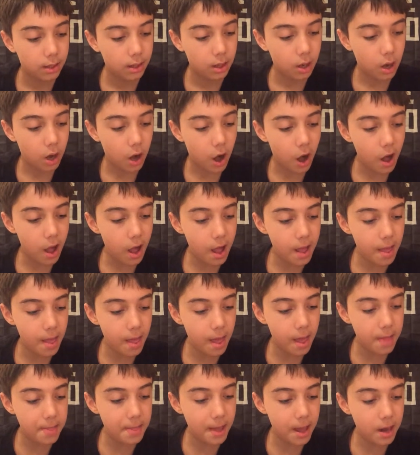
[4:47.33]

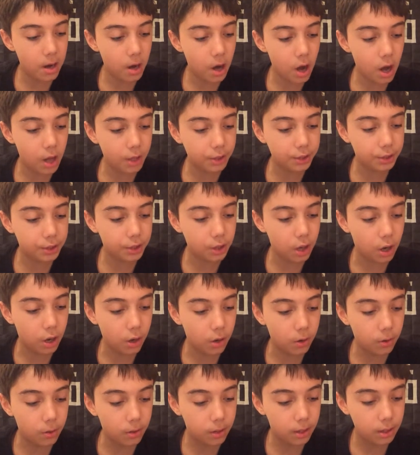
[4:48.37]
then
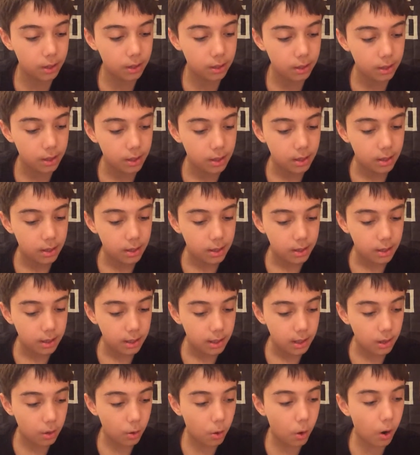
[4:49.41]
also,
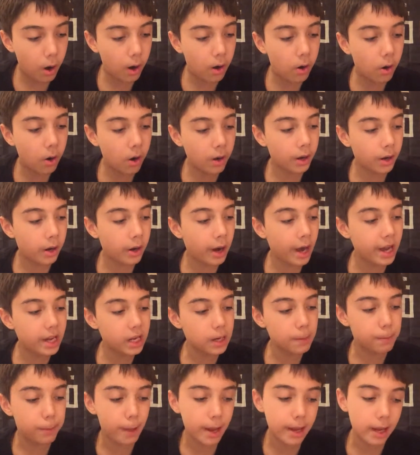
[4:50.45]
or are you
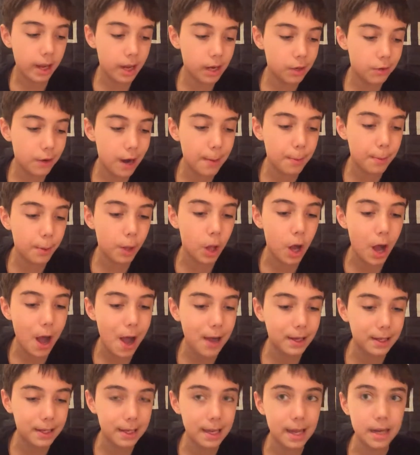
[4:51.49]
gonna play incredible
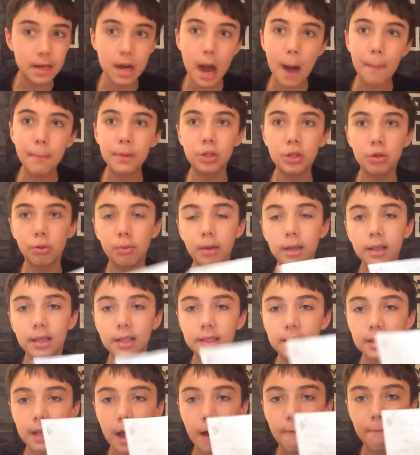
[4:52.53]
hockey and not be doing
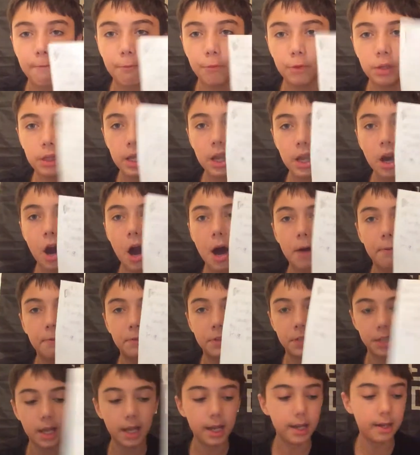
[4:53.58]
this stuff really
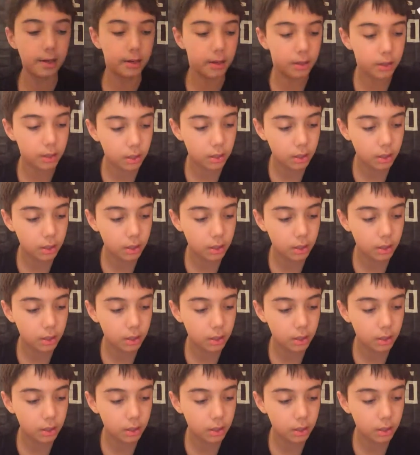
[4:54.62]
often?